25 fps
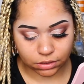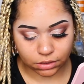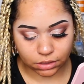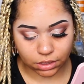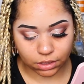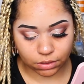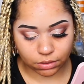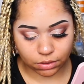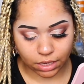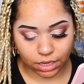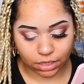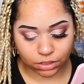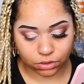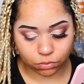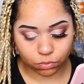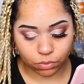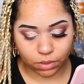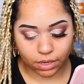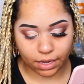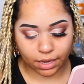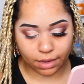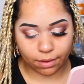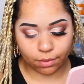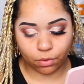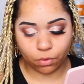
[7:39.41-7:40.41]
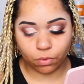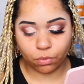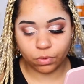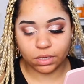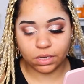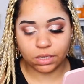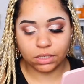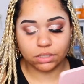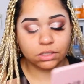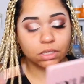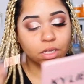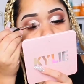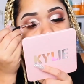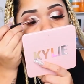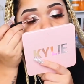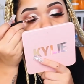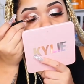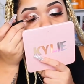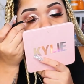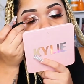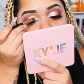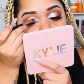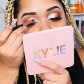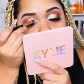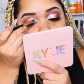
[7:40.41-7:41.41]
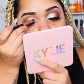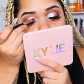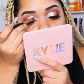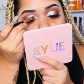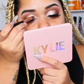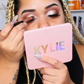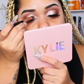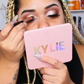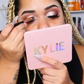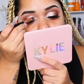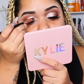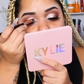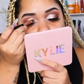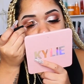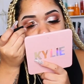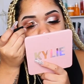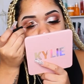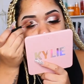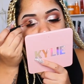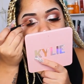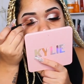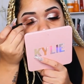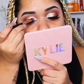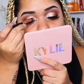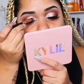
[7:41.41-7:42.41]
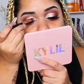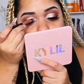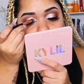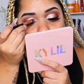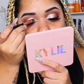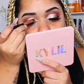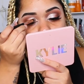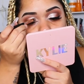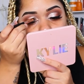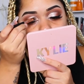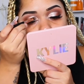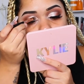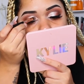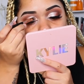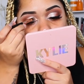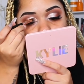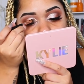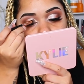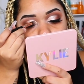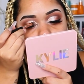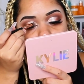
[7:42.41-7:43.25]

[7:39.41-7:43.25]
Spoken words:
and that's why I always usually use a Makeup Obsession palette for a cut crease,